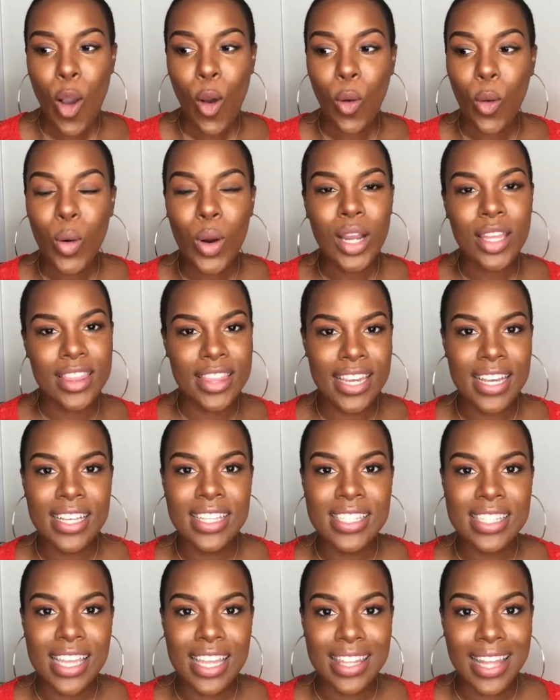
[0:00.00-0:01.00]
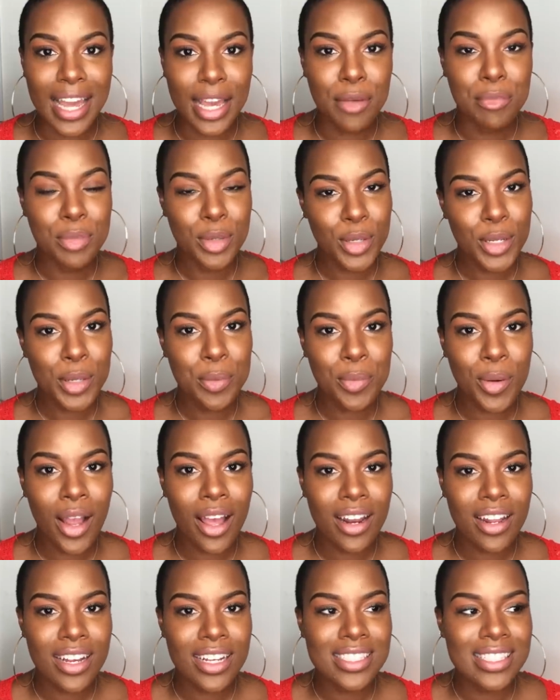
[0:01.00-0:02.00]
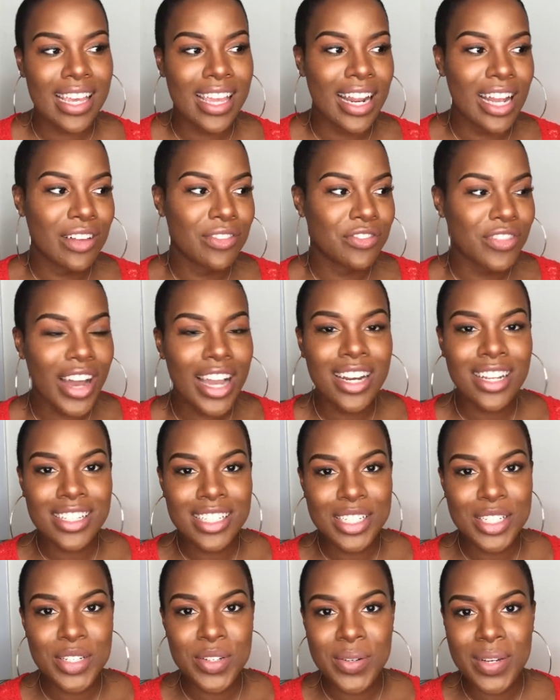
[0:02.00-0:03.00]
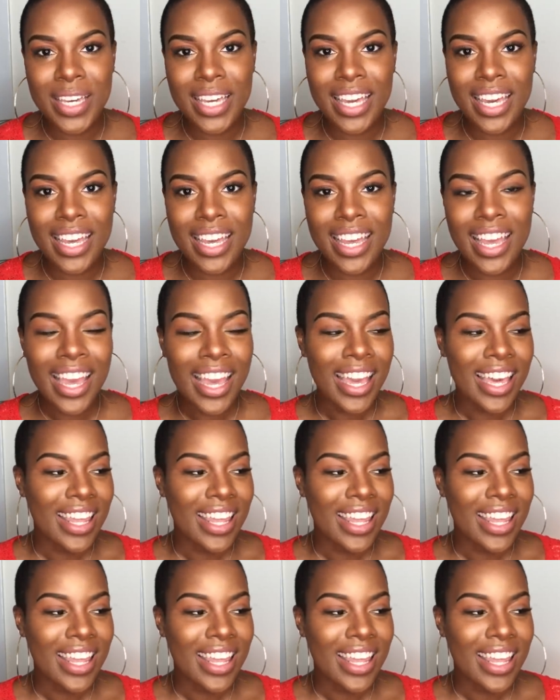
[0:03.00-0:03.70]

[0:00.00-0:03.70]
or things like beauty products. And I'm finally doing it